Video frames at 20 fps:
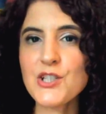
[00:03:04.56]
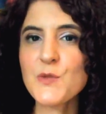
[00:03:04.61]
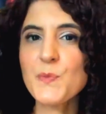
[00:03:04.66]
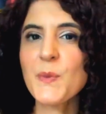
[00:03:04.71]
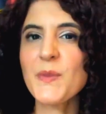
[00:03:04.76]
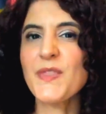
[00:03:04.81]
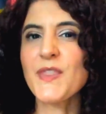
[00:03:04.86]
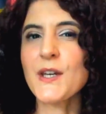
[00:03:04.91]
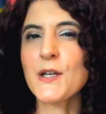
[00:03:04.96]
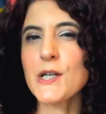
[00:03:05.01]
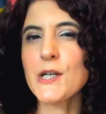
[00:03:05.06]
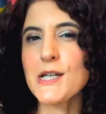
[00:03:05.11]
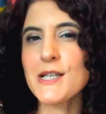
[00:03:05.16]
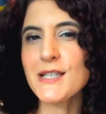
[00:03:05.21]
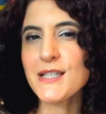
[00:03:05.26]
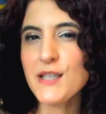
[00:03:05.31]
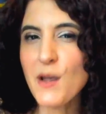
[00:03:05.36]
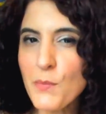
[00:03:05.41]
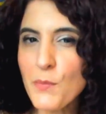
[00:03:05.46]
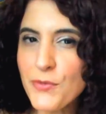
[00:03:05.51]
but there
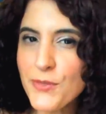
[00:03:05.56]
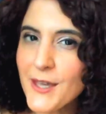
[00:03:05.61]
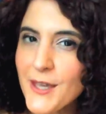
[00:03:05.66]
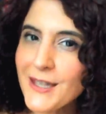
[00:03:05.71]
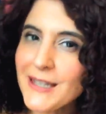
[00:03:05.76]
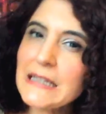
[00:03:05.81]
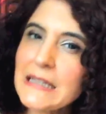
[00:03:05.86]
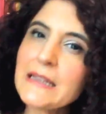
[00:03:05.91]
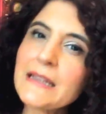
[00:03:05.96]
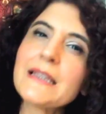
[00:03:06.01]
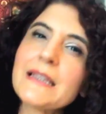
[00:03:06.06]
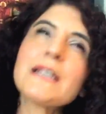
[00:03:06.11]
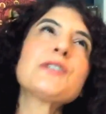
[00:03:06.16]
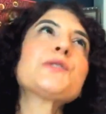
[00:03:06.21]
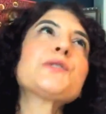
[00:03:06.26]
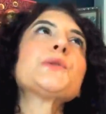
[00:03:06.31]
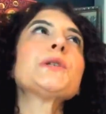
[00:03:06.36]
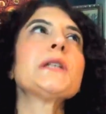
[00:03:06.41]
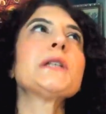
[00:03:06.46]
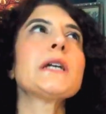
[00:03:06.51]
is something
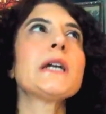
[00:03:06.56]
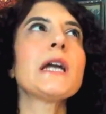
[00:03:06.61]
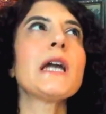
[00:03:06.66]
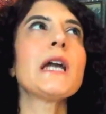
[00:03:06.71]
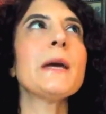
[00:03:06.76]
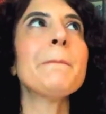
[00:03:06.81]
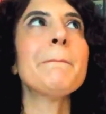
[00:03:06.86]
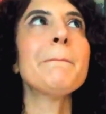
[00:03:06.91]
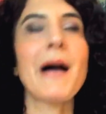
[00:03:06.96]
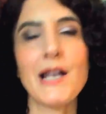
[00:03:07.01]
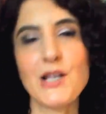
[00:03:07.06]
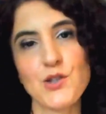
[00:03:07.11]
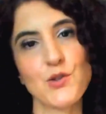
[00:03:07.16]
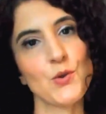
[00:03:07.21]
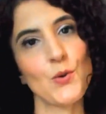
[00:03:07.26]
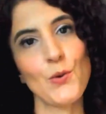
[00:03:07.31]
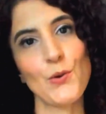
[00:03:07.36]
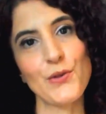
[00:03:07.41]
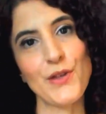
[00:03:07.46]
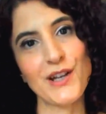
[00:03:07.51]
literally in my
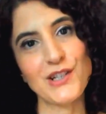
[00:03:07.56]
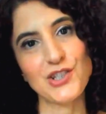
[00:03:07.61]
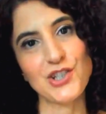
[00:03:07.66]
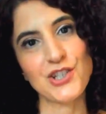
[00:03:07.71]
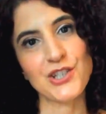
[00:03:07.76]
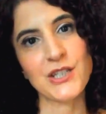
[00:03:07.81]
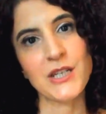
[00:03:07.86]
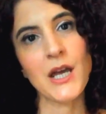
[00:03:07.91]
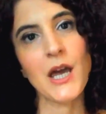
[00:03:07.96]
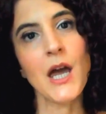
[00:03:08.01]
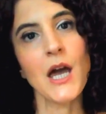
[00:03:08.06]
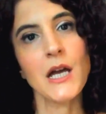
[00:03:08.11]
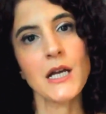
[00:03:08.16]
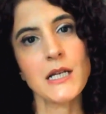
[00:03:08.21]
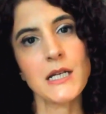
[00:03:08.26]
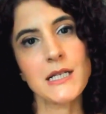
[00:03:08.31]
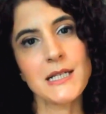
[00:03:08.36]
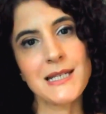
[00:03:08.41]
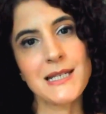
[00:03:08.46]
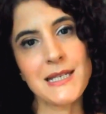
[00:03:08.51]
soul that just
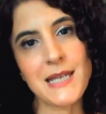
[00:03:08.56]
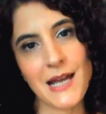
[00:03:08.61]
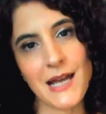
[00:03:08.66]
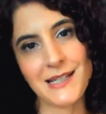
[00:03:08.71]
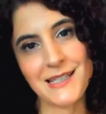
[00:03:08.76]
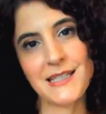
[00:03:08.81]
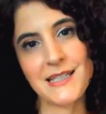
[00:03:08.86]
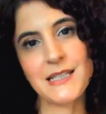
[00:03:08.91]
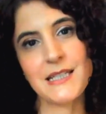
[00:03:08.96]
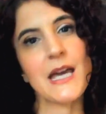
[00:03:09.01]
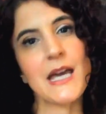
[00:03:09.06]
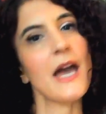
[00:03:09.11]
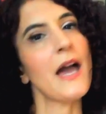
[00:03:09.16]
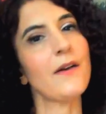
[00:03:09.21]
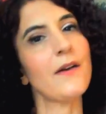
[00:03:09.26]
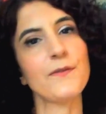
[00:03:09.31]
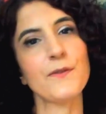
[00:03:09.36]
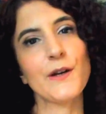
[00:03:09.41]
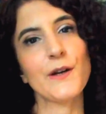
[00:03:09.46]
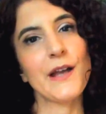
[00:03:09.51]
connected to
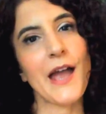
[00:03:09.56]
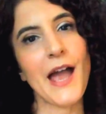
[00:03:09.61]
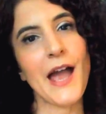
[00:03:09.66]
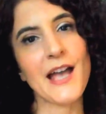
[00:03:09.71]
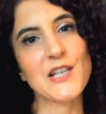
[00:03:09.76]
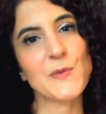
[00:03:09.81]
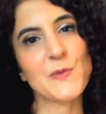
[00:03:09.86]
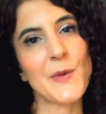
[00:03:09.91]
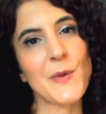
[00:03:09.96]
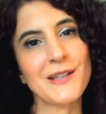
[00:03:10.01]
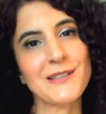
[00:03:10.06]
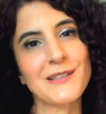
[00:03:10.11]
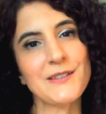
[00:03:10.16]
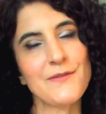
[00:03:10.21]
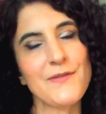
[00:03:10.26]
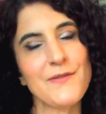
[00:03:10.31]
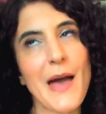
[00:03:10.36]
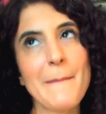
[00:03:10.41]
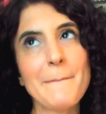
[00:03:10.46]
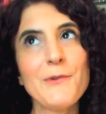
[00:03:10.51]
every aspect
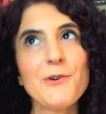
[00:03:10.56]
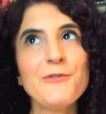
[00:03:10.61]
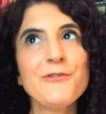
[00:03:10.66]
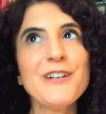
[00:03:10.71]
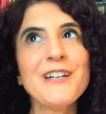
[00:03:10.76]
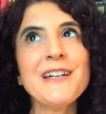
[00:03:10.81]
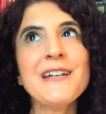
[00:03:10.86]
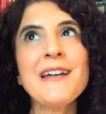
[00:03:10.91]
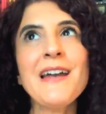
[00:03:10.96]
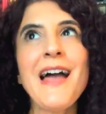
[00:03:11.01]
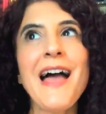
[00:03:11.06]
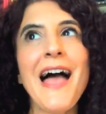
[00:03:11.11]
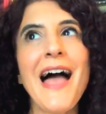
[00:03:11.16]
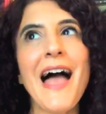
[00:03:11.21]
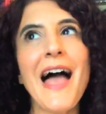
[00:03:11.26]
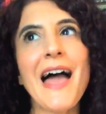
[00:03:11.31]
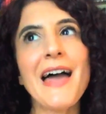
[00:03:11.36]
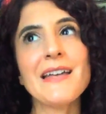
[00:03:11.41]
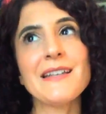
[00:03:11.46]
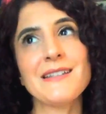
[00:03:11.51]
of that movie.
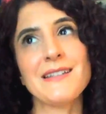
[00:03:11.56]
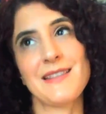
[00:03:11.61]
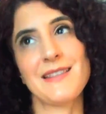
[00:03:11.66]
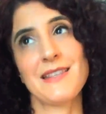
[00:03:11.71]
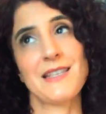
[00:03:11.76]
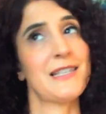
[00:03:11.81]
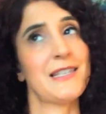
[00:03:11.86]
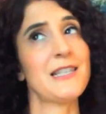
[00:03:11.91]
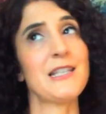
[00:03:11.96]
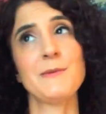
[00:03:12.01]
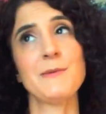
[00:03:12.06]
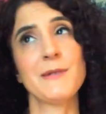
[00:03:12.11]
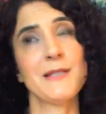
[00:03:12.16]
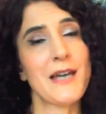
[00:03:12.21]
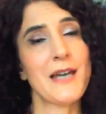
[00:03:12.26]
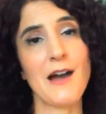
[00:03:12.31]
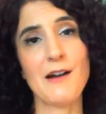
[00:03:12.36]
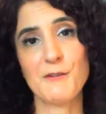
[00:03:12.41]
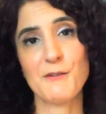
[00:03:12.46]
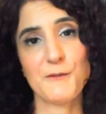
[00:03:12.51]
And the
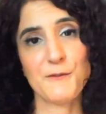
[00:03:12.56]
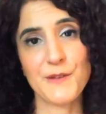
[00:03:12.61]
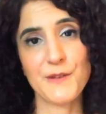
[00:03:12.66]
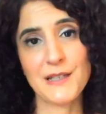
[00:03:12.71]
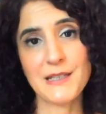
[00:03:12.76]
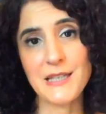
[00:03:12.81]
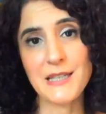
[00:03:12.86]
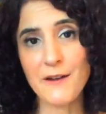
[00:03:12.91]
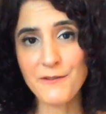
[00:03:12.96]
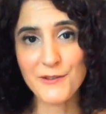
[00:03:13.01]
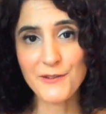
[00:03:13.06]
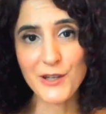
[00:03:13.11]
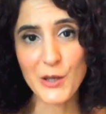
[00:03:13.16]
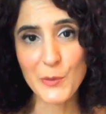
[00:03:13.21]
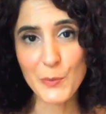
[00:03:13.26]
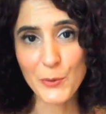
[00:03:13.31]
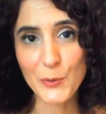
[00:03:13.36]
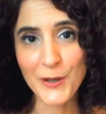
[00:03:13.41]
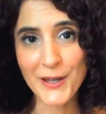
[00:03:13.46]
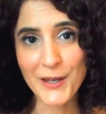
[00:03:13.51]
cinematography definitely
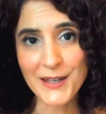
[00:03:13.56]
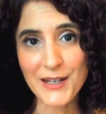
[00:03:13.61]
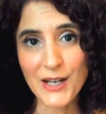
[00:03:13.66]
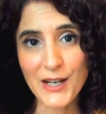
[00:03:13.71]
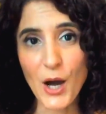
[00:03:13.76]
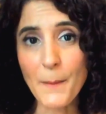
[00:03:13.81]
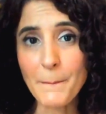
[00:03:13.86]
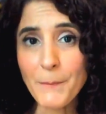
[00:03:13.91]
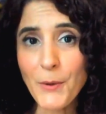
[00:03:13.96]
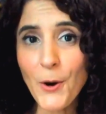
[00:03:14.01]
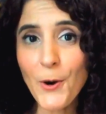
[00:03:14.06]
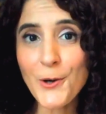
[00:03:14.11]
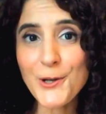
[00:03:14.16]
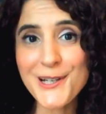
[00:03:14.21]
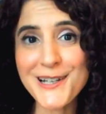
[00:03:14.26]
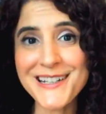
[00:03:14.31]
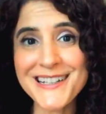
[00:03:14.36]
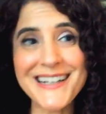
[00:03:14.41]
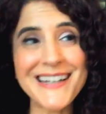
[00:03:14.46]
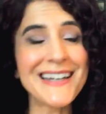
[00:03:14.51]
played a
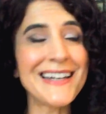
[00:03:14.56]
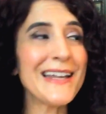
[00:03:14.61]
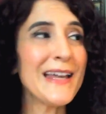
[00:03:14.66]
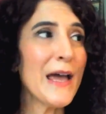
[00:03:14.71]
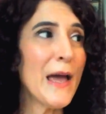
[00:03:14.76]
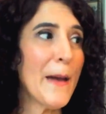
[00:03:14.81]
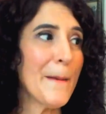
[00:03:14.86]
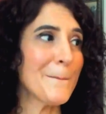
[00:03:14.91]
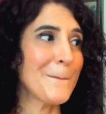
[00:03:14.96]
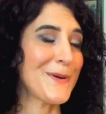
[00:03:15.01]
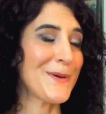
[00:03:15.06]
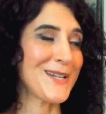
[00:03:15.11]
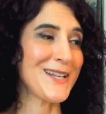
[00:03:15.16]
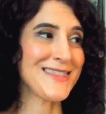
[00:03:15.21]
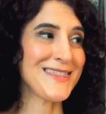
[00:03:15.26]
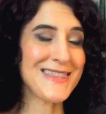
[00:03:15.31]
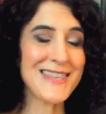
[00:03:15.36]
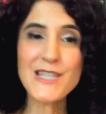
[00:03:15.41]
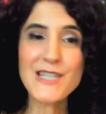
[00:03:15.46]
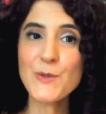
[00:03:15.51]
part in it. But
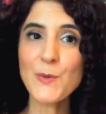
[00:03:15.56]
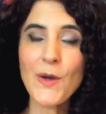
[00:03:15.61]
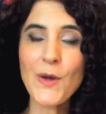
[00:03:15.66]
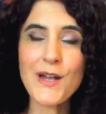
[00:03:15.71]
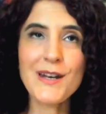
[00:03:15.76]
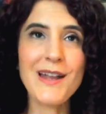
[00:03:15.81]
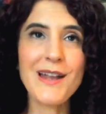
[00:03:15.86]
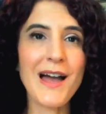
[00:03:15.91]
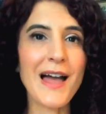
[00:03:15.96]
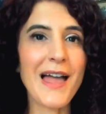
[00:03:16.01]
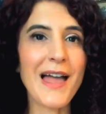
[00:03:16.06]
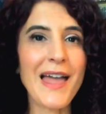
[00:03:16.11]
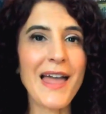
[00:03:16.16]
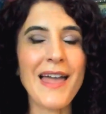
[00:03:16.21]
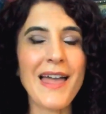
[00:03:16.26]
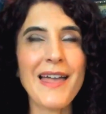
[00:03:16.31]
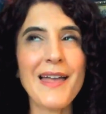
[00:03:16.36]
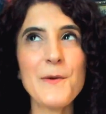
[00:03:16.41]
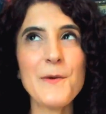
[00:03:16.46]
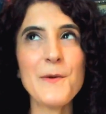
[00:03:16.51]
in this one,
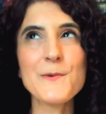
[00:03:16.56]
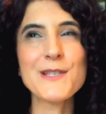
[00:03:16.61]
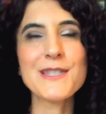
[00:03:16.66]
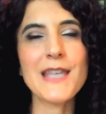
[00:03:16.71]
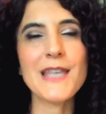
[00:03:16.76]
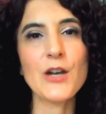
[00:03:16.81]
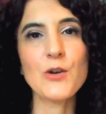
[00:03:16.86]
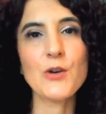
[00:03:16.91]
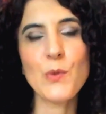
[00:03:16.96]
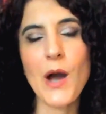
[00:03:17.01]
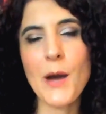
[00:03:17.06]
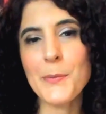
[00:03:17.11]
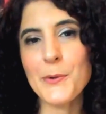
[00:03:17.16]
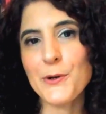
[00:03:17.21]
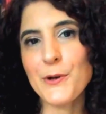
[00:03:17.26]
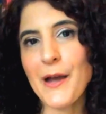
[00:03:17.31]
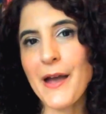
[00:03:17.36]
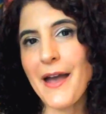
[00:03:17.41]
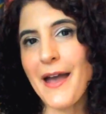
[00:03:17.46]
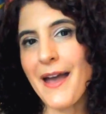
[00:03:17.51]
it was like
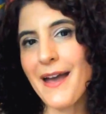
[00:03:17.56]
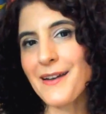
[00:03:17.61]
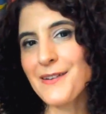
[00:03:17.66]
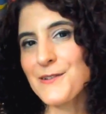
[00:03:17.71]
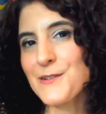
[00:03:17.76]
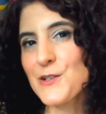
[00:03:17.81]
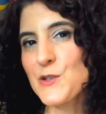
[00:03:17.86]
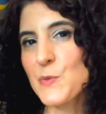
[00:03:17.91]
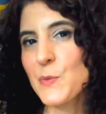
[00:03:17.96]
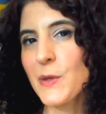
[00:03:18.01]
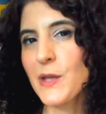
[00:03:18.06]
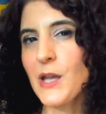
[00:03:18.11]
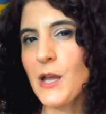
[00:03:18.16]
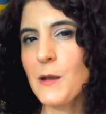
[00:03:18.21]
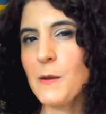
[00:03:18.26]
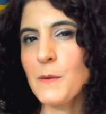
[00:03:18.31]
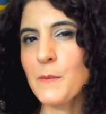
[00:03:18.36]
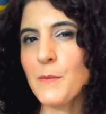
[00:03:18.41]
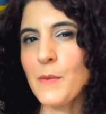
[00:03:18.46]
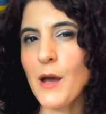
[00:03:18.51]
Robert Eggers
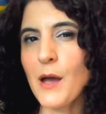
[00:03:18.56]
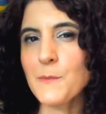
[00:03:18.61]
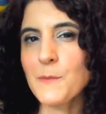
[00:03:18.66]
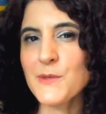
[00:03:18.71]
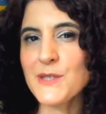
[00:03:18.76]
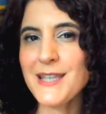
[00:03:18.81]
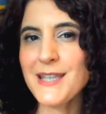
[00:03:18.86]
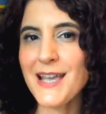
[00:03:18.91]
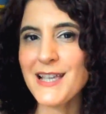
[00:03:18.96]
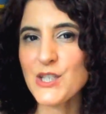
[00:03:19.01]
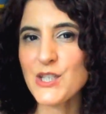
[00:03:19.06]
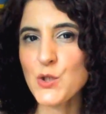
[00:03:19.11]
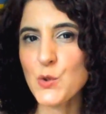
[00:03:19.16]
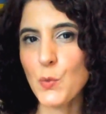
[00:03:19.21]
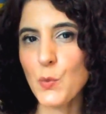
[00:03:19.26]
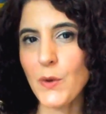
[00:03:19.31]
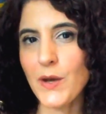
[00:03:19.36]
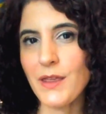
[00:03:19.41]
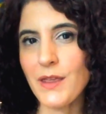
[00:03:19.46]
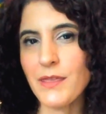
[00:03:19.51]
became obsessed
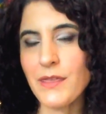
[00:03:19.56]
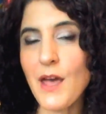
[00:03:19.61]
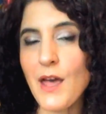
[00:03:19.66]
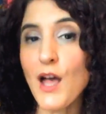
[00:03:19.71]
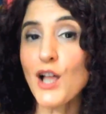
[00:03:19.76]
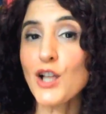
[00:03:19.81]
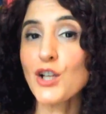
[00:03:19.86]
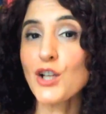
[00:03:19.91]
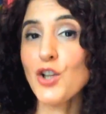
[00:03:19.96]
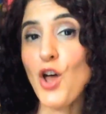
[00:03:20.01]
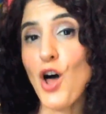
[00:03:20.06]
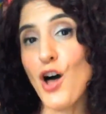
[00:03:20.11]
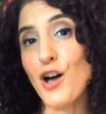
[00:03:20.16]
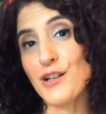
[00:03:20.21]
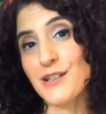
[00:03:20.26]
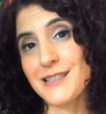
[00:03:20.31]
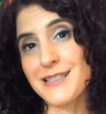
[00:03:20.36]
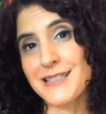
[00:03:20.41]
with long